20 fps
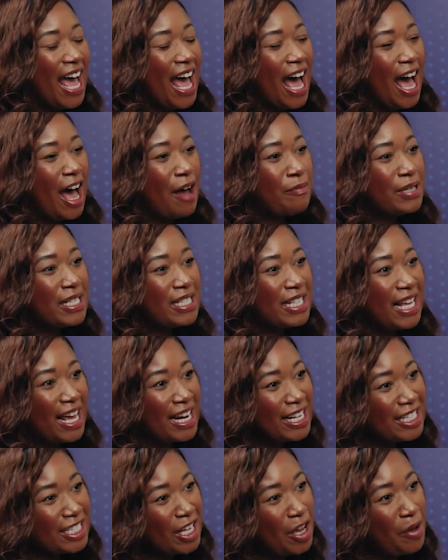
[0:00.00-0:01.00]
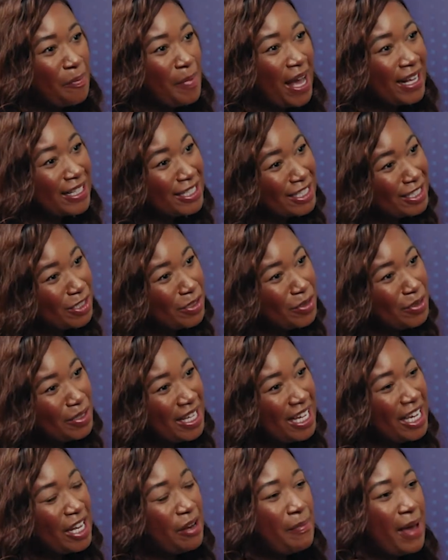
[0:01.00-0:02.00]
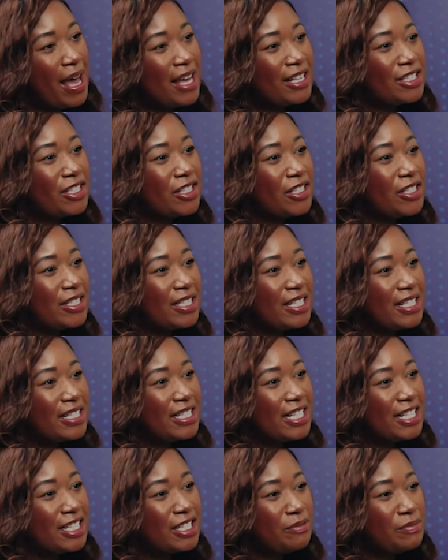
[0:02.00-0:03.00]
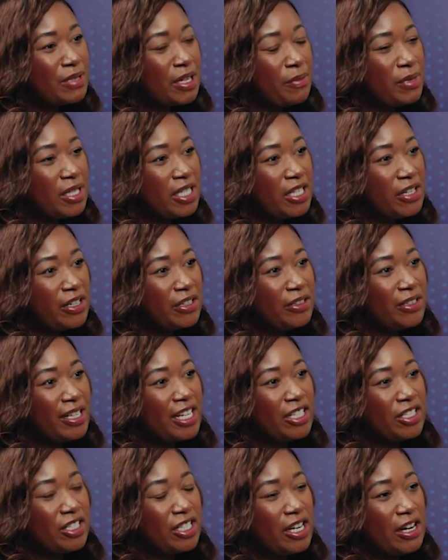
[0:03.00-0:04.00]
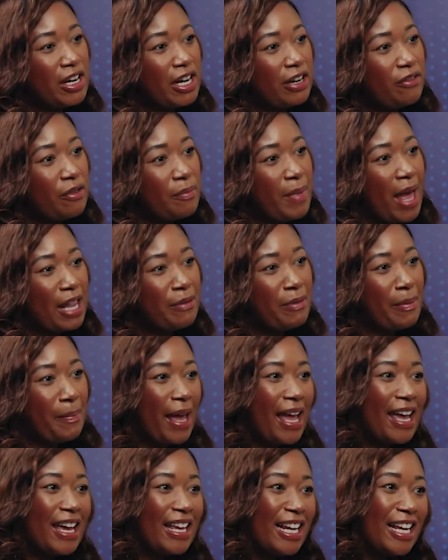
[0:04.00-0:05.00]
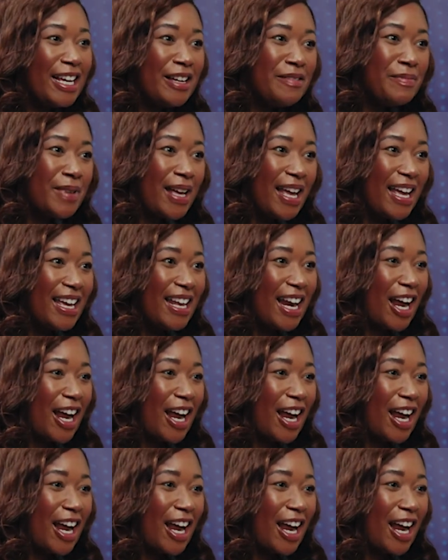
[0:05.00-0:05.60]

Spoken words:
Decided to go back to school and get a master's in systems and material engineering from Alabama A&M, and